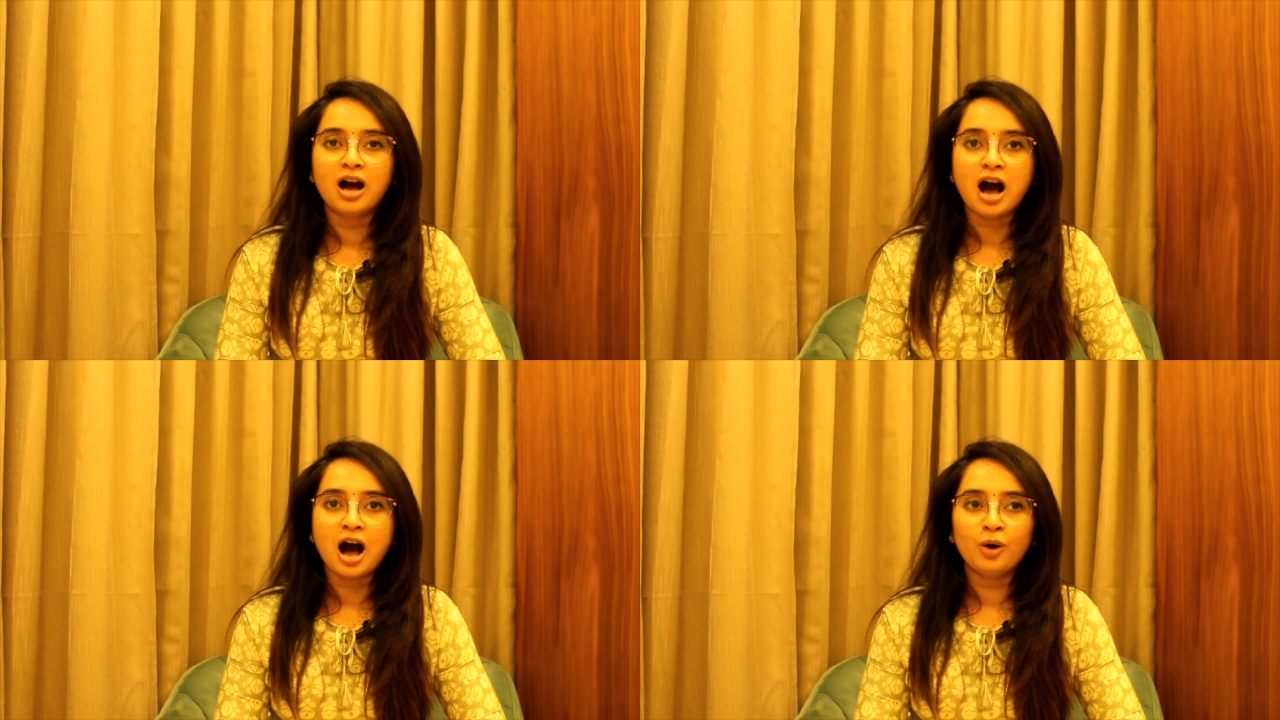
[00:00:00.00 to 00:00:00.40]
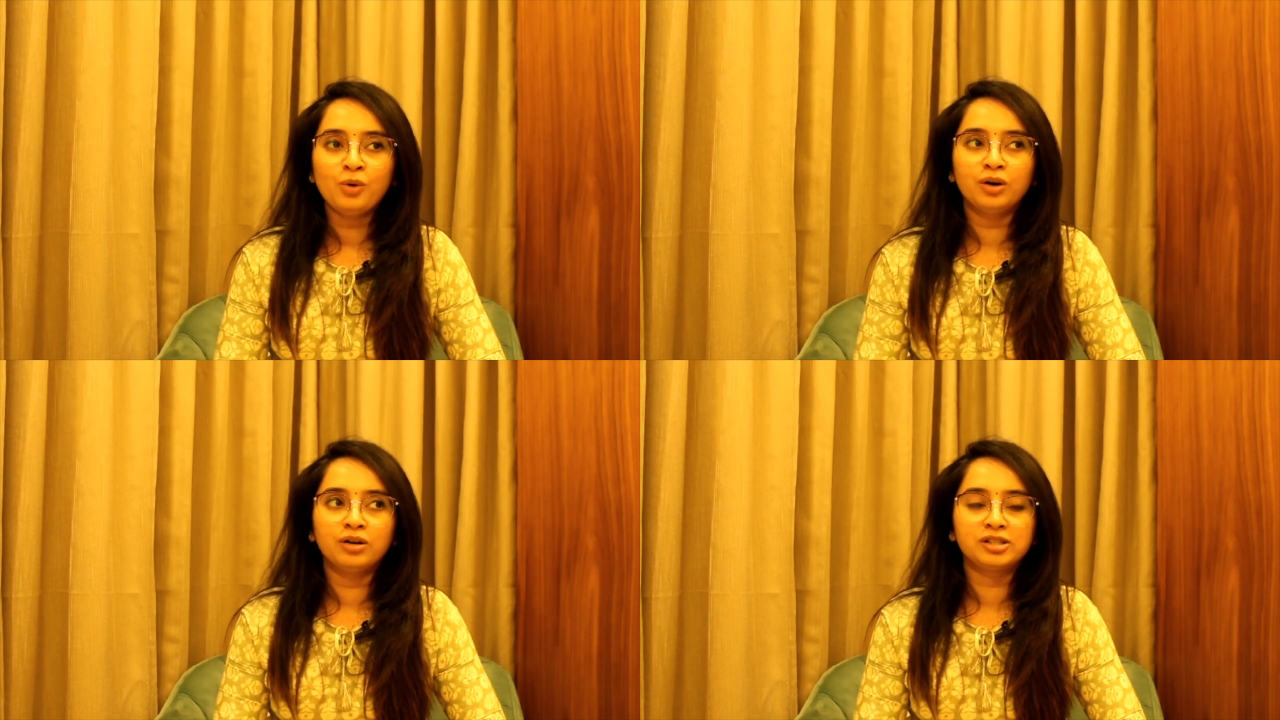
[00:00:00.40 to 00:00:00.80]

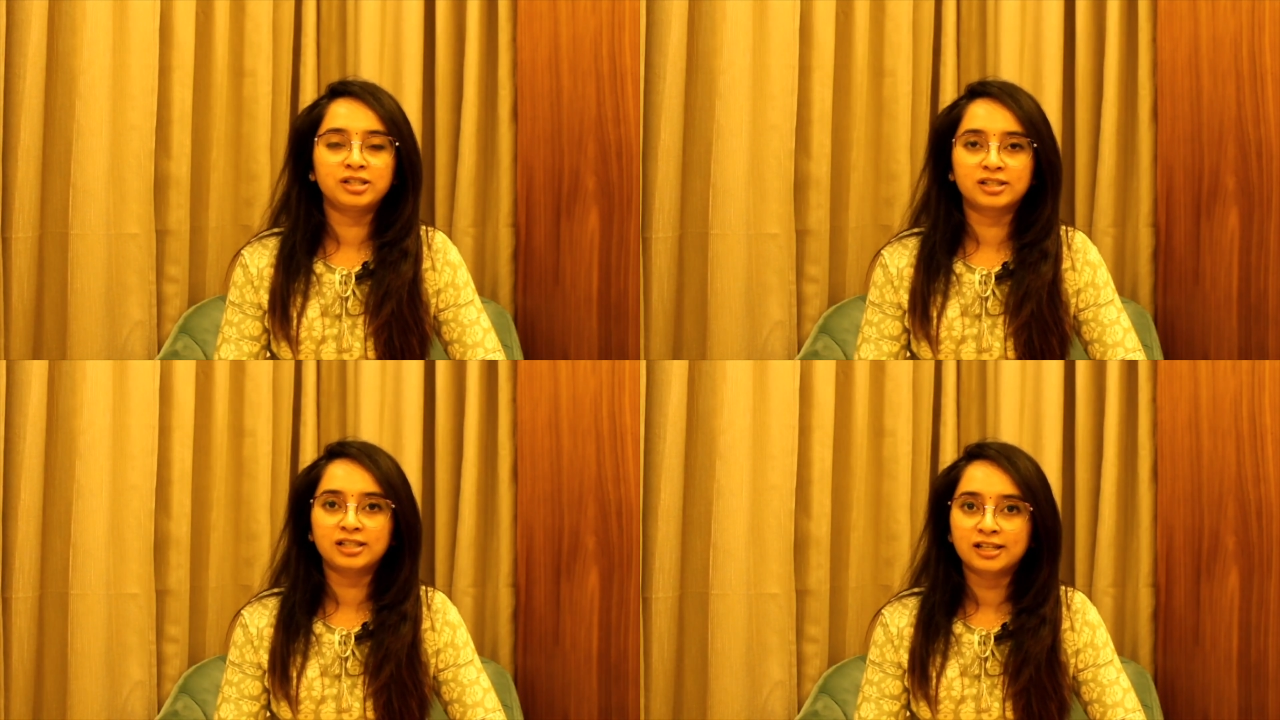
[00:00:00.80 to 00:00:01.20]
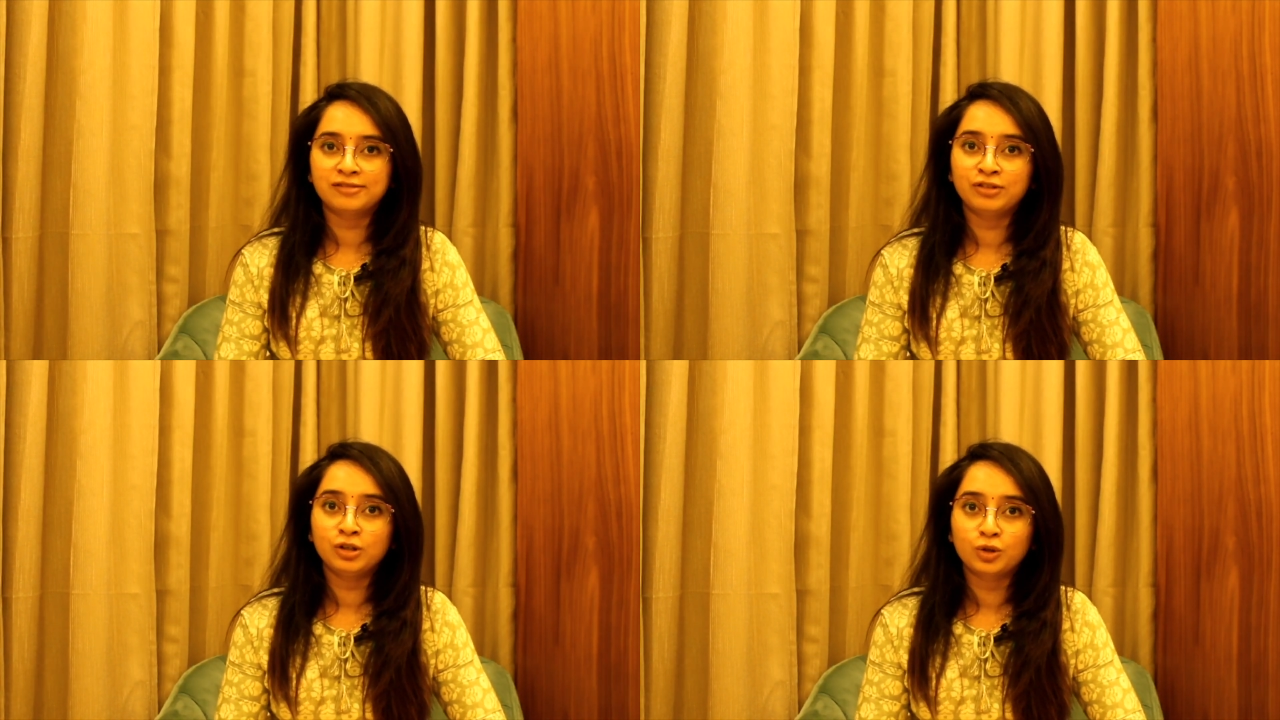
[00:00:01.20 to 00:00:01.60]
how
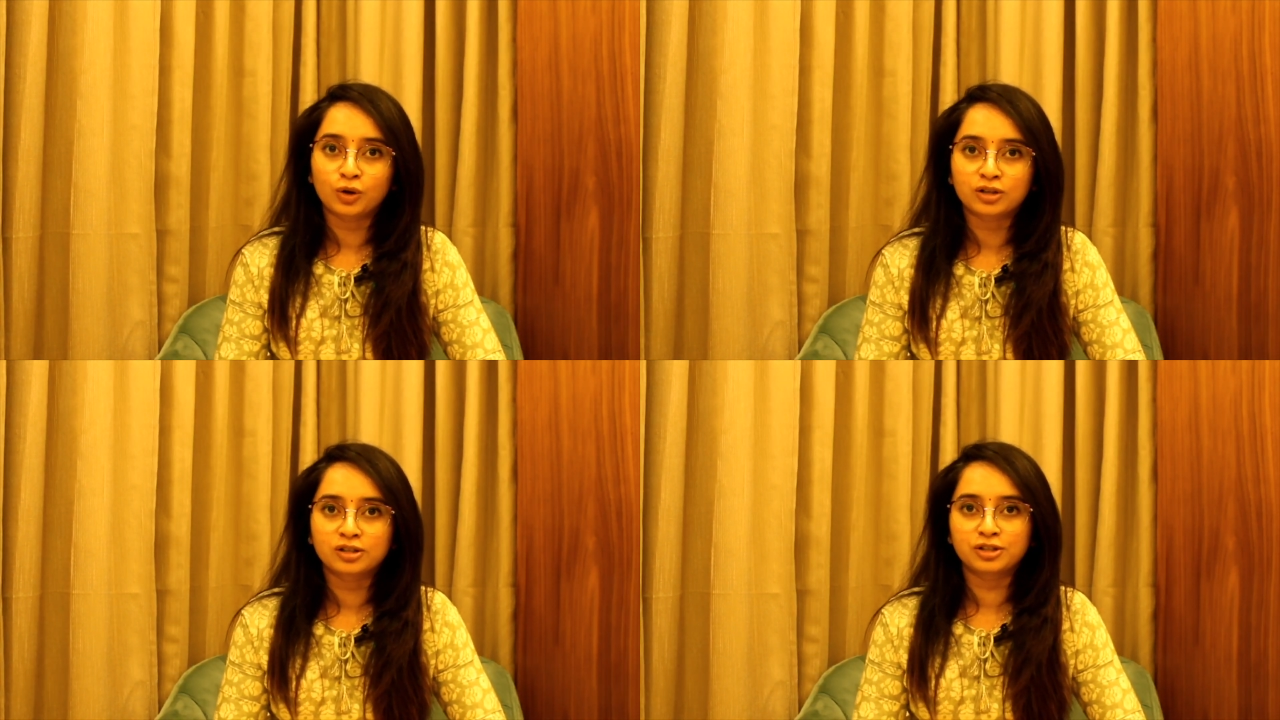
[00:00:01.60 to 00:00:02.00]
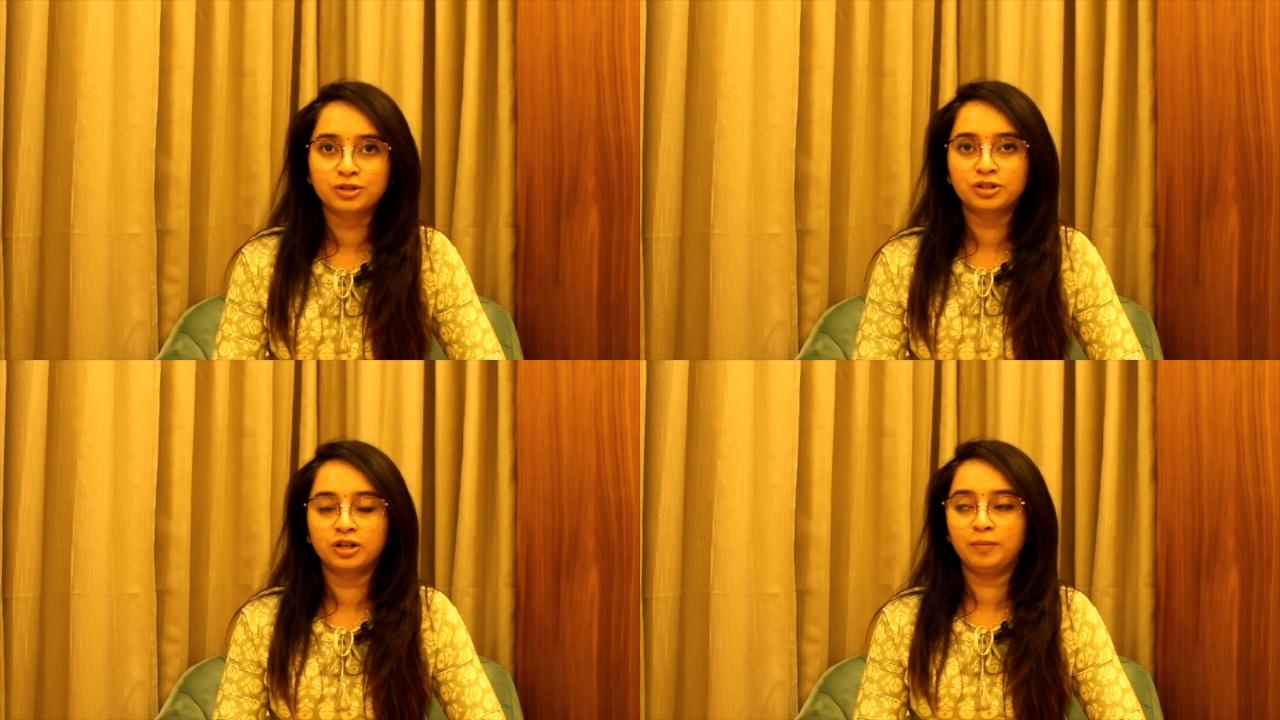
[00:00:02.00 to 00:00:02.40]
successful
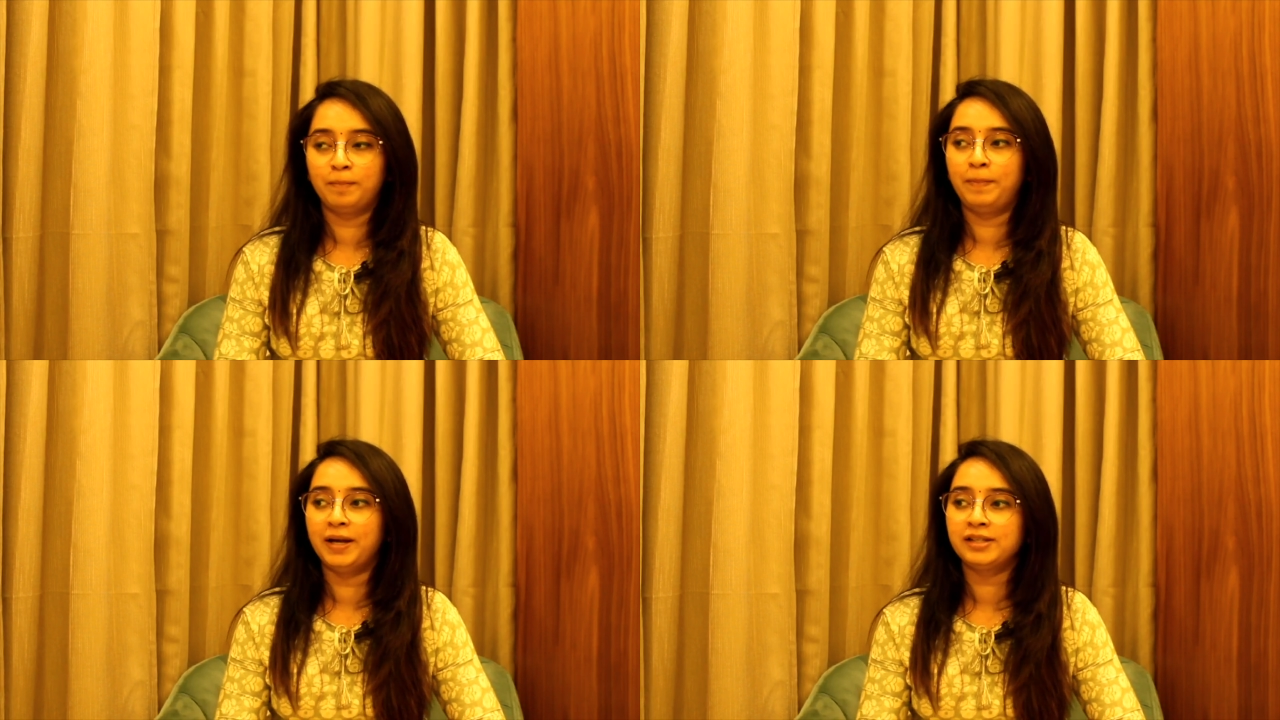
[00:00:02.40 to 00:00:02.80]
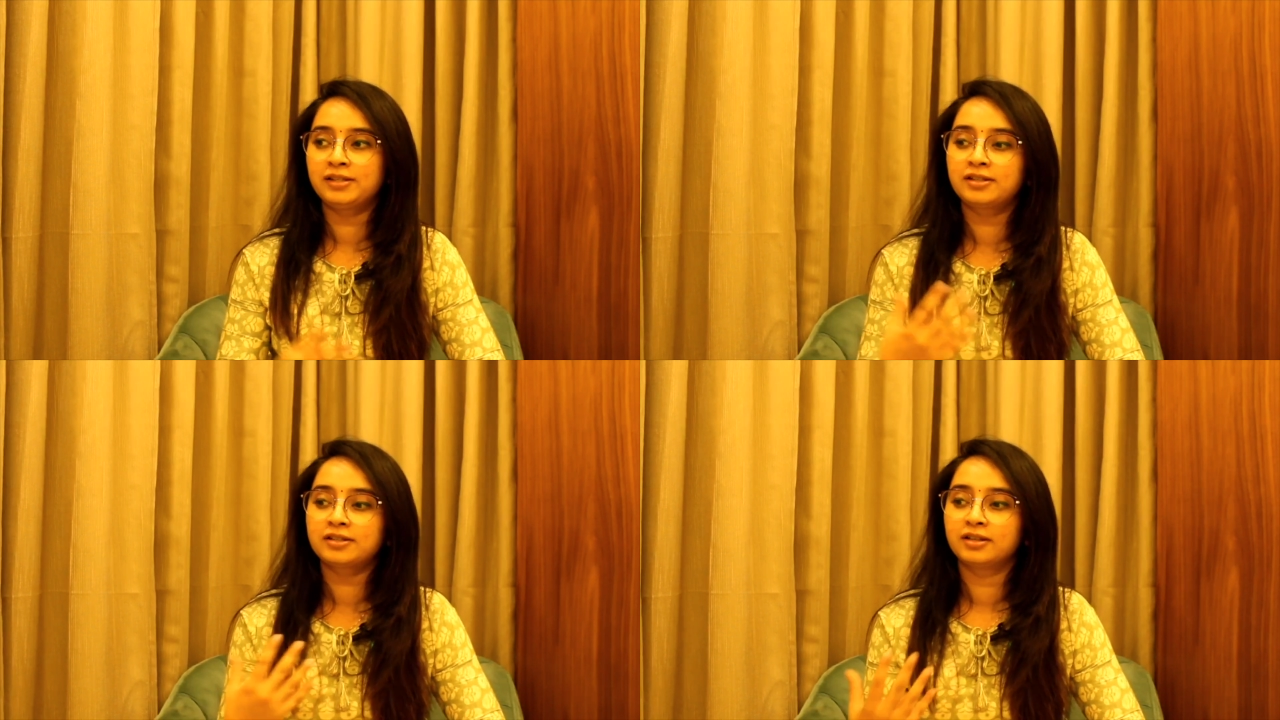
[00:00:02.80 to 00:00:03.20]
doctors, the
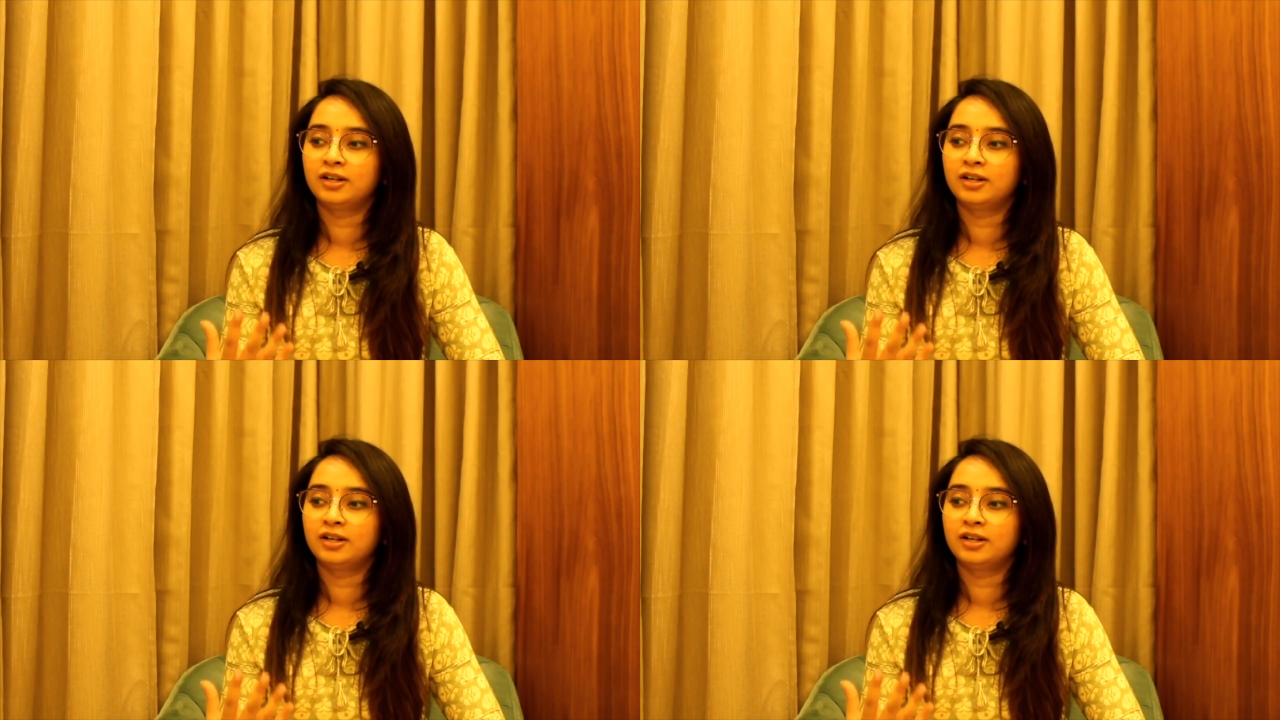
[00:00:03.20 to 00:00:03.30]
best